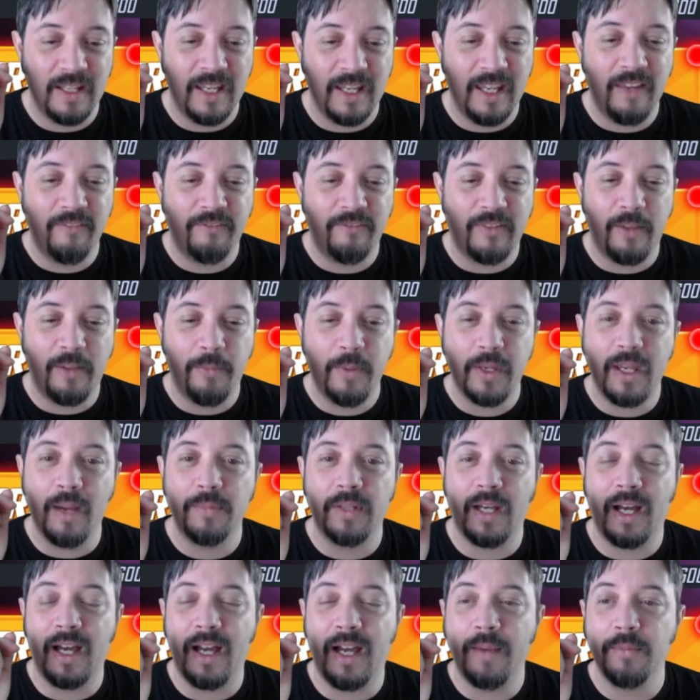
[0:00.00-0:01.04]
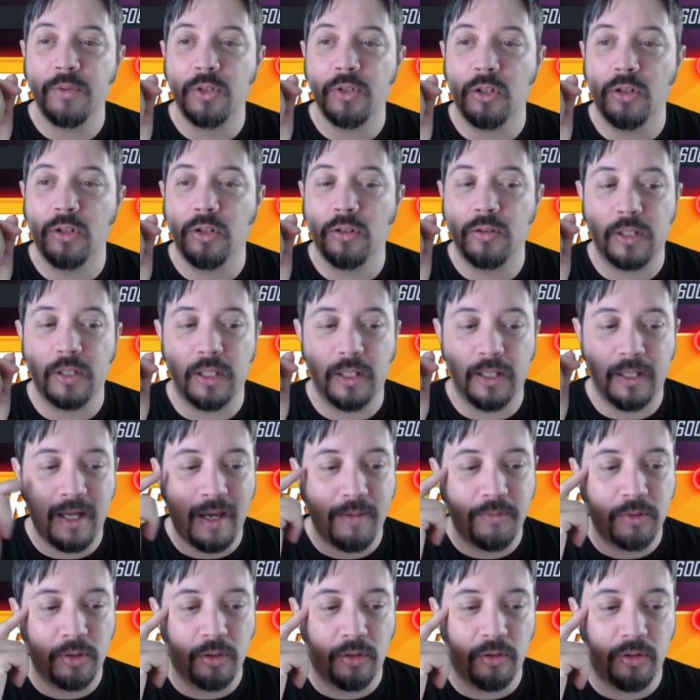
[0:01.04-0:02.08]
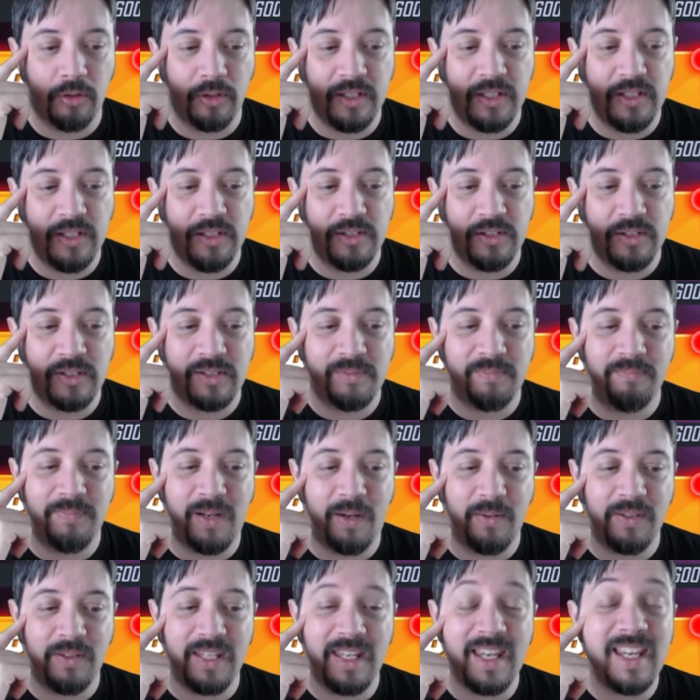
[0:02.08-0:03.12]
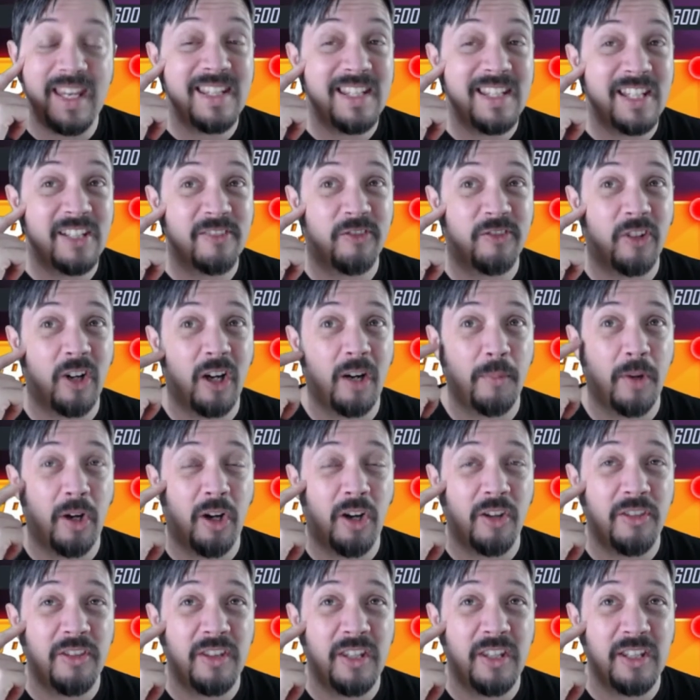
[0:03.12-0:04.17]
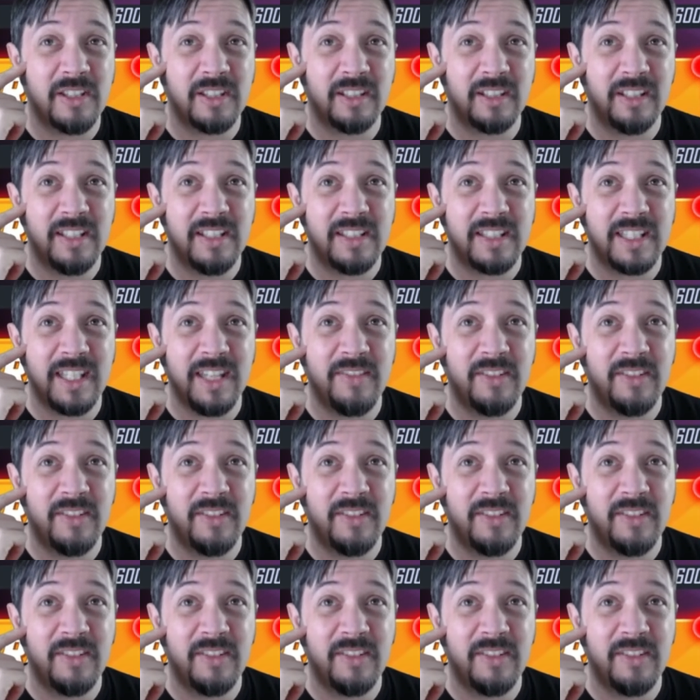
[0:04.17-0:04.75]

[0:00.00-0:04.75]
And finally, we come to Heimdall. Heimdall is probably the easiest farm on this list,